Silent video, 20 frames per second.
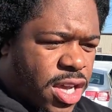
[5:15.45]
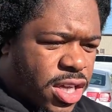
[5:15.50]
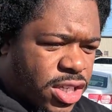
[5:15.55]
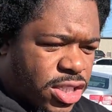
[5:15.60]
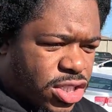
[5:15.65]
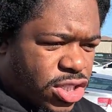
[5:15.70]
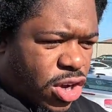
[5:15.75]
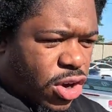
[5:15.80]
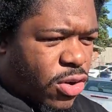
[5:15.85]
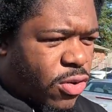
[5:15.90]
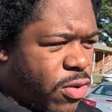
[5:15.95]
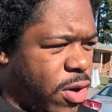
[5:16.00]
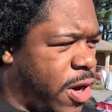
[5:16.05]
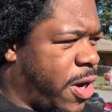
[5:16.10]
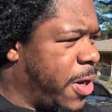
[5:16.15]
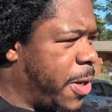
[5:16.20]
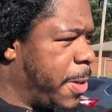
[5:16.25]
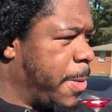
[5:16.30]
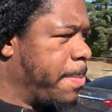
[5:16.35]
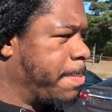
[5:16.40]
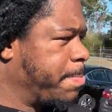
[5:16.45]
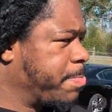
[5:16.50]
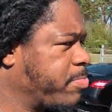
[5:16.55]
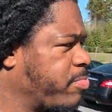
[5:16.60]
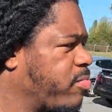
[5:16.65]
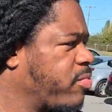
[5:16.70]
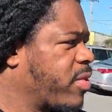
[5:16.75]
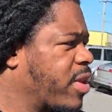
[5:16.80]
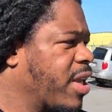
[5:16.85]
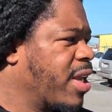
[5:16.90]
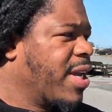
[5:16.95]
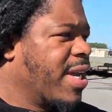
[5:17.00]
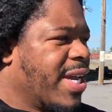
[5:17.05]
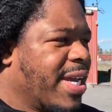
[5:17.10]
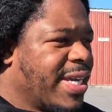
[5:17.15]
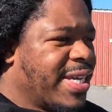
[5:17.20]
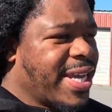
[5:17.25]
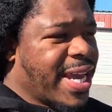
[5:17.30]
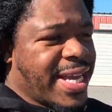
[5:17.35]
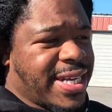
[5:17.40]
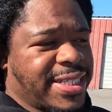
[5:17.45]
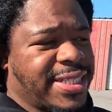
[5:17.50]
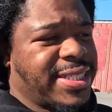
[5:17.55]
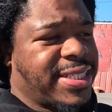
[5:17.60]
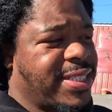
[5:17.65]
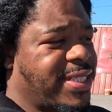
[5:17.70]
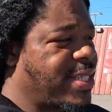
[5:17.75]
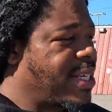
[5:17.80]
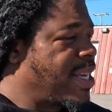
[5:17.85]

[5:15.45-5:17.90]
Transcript: So yes,